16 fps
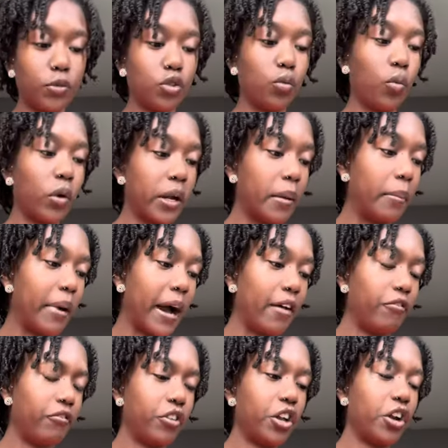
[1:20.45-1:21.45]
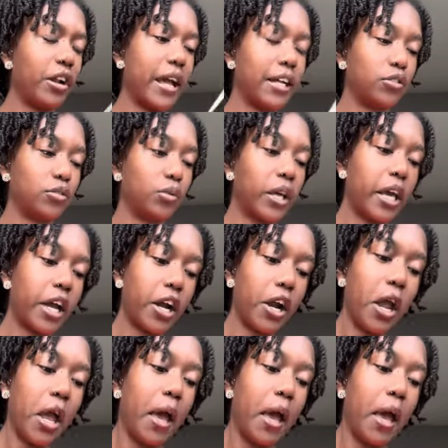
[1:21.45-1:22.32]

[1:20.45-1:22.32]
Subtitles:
you want to buy for your natural hair,